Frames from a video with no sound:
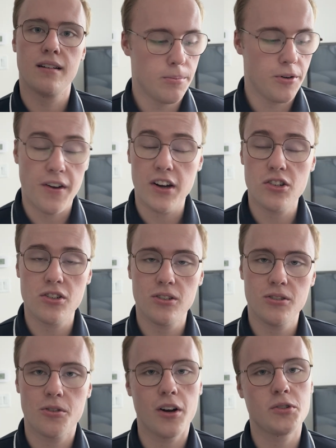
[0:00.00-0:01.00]
Professional,
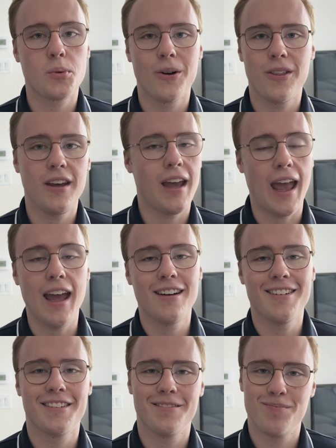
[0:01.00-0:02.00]
trustworthy,
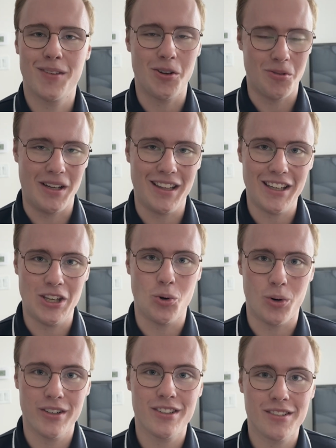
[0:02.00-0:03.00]
and uniquely
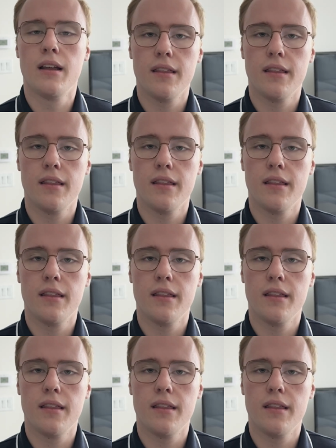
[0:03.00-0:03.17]
yours.